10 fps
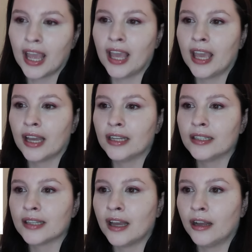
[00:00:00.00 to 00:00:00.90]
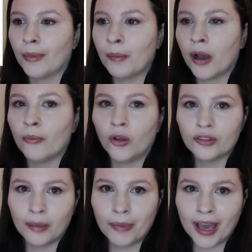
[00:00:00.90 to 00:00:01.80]
and I bought
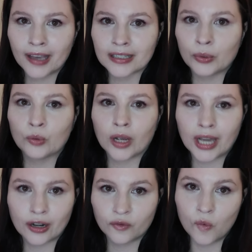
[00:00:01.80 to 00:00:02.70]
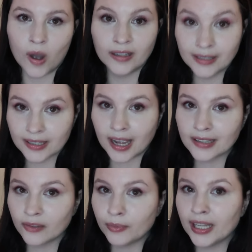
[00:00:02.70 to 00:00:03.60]
multi-packs and would run out of one
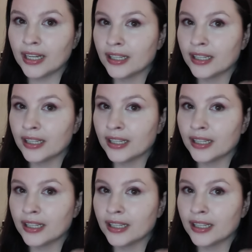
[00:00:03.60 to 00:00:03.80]
size of bead.